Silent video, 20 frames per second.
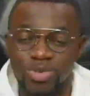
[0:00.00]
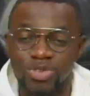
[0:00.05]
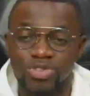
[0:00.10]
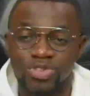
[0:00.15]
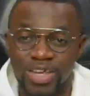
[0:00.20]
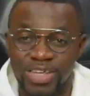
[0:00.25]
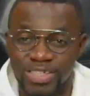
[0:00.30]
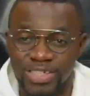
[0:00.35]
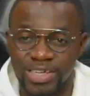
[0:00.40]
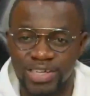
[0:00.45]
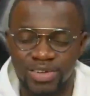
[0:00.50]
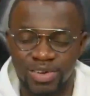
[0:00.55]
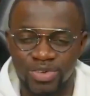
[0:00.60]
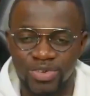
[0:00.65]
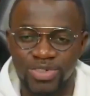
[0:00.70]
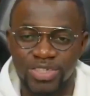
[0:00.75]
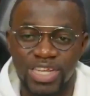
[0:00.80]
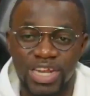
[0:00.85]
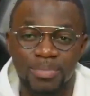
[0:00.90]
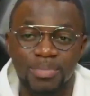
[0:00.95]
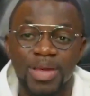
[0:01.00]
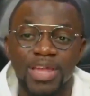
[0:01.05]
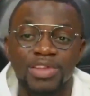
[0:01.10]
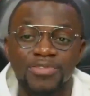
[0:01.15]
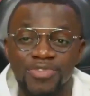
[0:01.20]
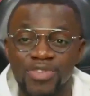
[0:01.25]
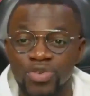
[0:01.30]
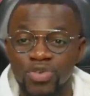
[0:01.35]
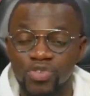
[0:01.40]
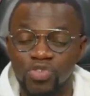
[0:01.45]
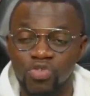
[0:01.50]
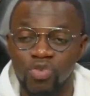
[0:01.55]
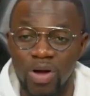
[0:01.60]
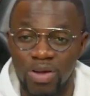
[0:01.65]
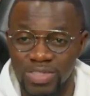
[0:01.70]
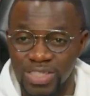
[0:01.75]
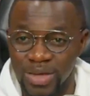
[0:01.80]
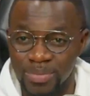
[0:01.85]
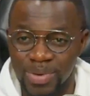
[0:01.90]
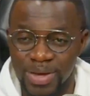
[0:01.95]
to your channel no se de be di video to
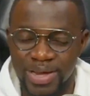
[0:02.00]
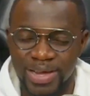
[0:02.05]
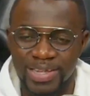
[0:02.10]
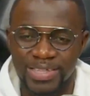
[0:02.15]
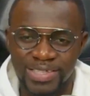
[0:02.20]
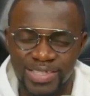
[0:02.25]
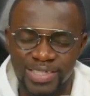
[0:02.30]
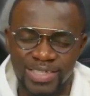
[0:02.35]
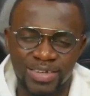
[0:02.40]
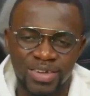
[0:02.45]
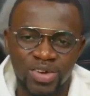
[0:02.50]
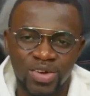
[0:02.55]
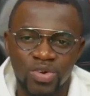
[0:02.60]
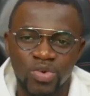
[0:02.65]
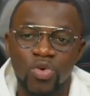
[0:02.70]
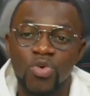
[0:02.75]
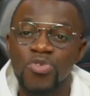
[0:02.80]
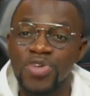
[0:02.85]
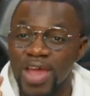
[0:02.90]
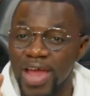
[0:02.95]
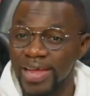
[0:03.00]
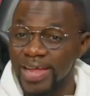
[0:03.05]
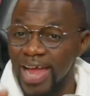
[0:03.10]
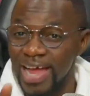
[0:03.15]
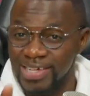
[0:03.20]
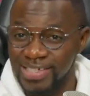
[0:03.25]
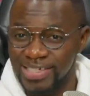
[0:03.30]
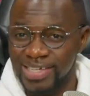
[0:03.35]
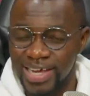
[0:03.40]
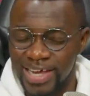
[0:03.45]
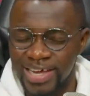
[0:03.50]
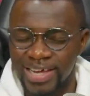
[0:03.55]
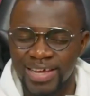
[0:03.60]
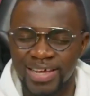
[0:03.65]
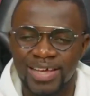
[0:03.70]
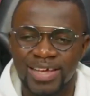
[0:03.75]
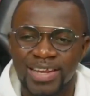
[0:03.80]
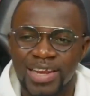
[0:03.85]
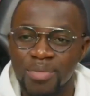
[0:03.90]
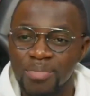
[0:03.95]
ansa be kanti uwi aya ahye
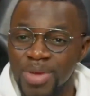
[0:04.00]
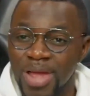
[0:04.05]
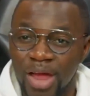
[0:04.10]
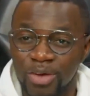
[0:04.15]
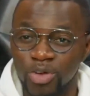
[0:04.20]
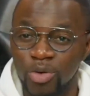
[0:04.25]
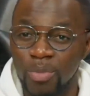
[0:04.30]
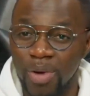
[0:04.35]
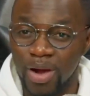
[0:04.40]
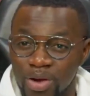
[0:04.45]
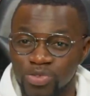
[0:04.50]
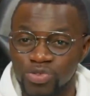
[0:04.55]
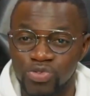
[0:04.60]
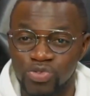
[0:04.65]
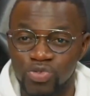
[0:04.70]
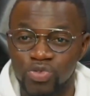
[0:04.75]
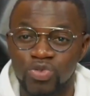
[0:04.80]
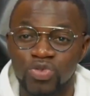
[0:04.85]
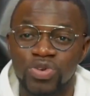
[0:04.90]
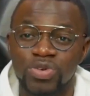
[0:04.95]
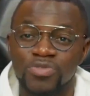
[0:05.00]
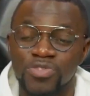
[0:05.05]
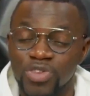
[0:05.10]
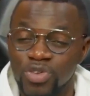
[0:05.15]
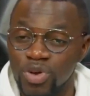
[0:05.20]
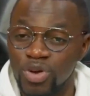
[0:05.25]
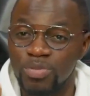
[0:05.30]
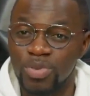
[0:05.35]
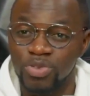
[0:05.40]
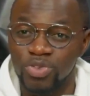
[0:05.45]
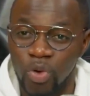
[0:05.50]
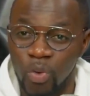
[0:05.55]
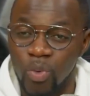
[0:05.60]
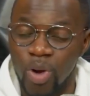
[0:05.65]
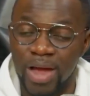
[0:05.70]
ni mi adoma no so video ni beto ho